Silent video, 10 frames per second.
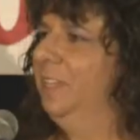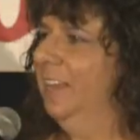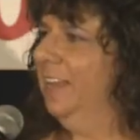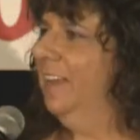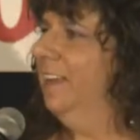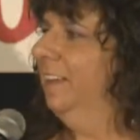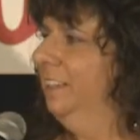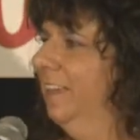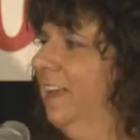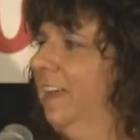
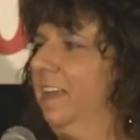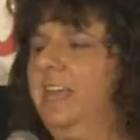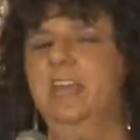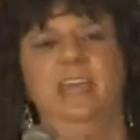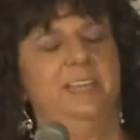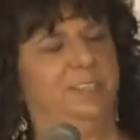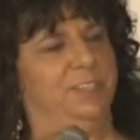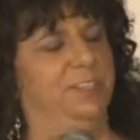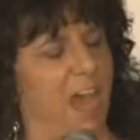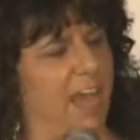Yeah. It
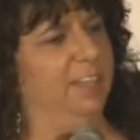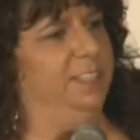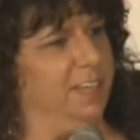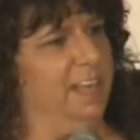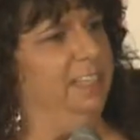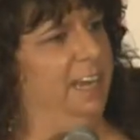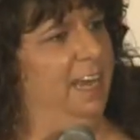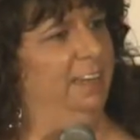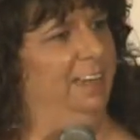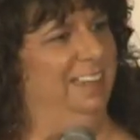sucks, doesn't
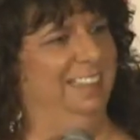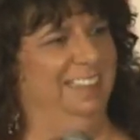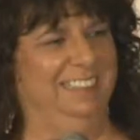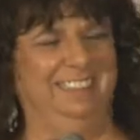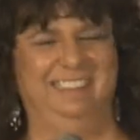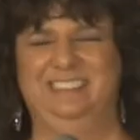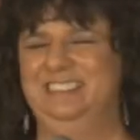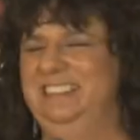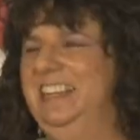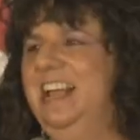it?
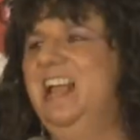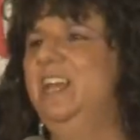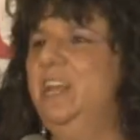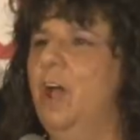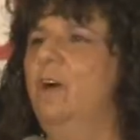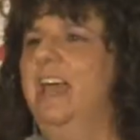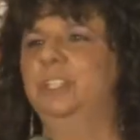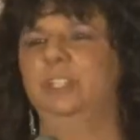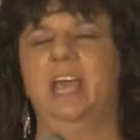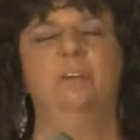No,
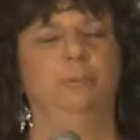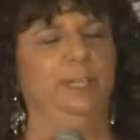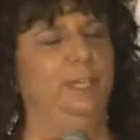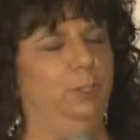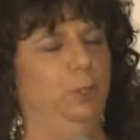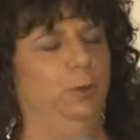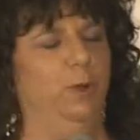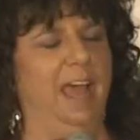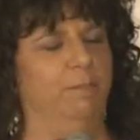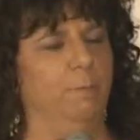actually, I really
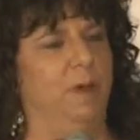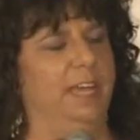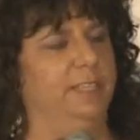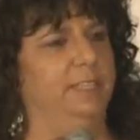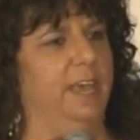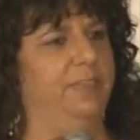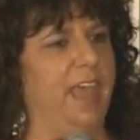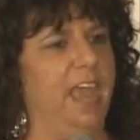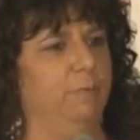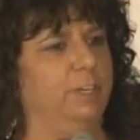do have a mindset
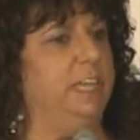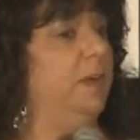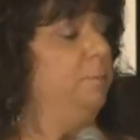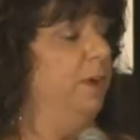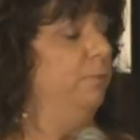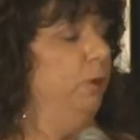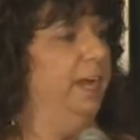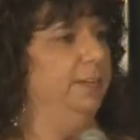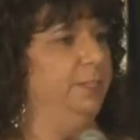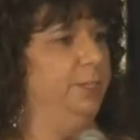that every day above
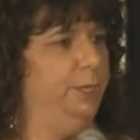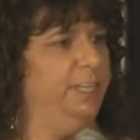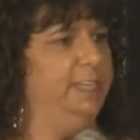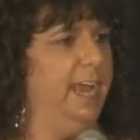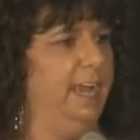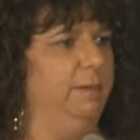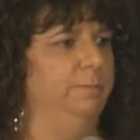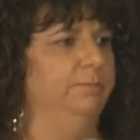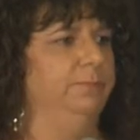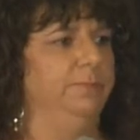ground is a good day.
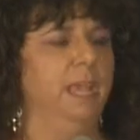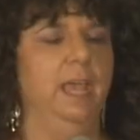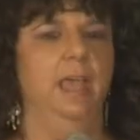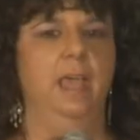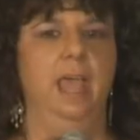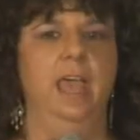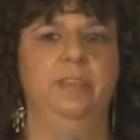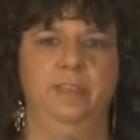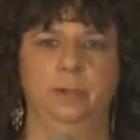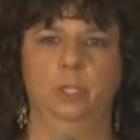
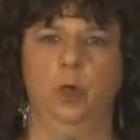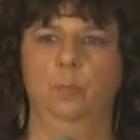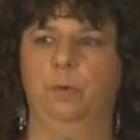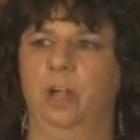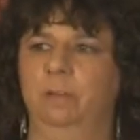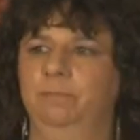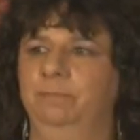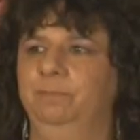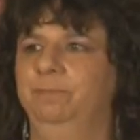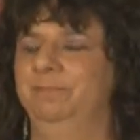And then there's Oprah.
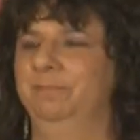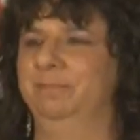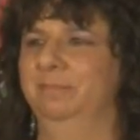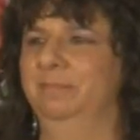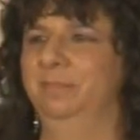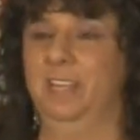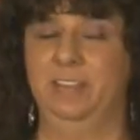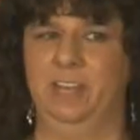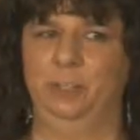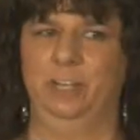
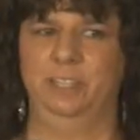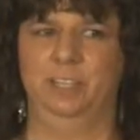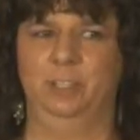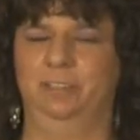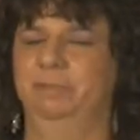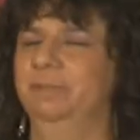Like that transition?